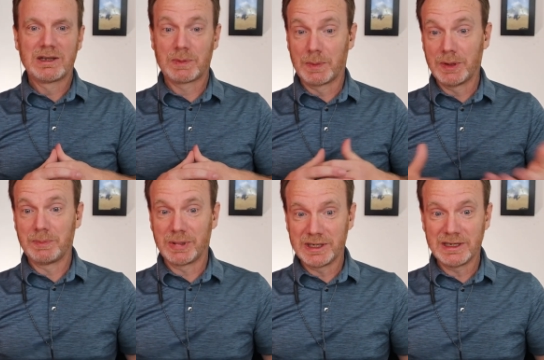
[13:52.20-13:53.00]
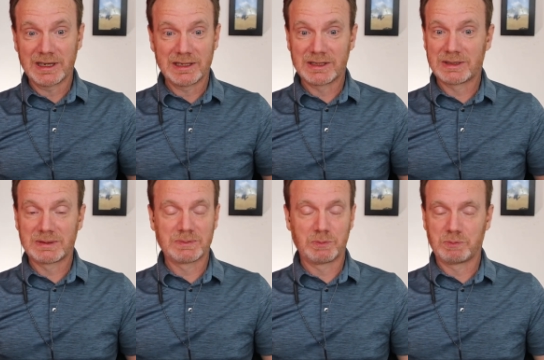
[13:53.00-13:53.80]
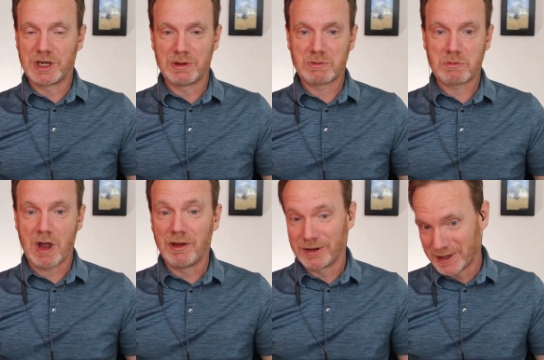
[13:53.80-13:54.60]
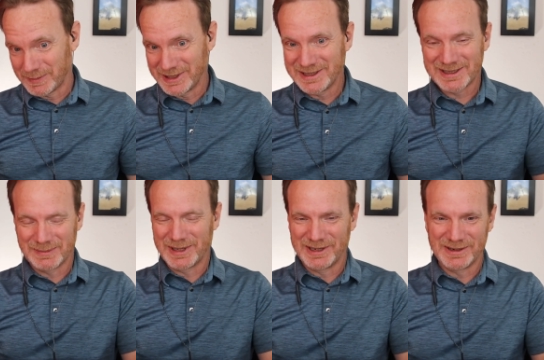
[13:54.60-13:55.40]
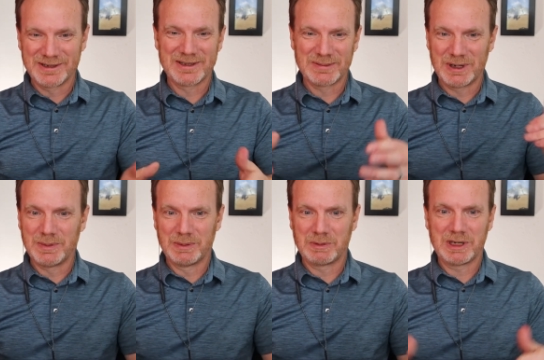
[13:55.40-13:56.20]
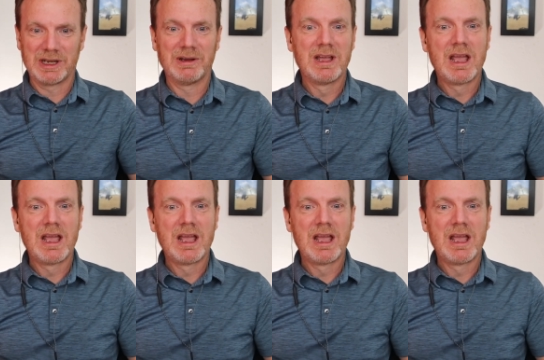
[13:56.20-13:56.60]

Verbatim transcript: to promote blink as you know other companies competitors as well but you know